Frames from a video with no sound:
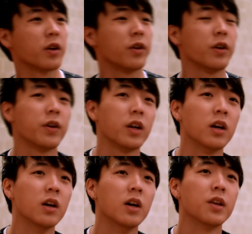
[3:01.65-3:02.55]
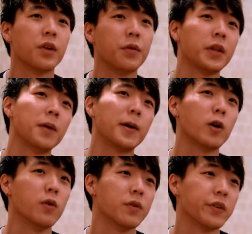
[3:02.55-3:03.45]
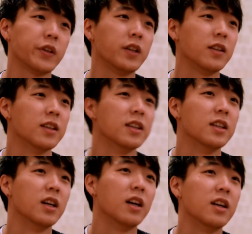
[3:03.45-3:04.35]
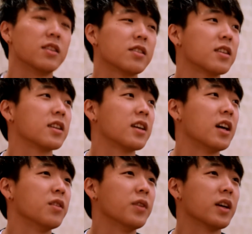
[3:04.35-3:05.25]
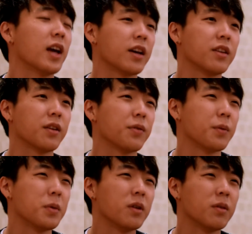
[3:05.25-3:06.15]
Korea right now. So every time I go visit, it's kind of like hectic for me.